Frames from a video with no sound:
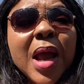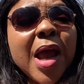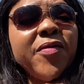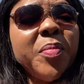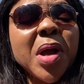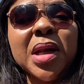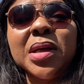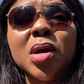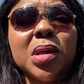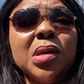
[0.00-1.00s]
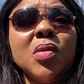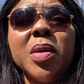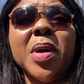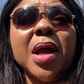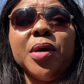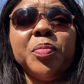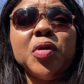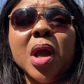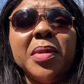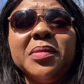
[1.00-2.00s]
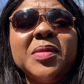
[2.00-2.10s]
Everybody going to know about your problems,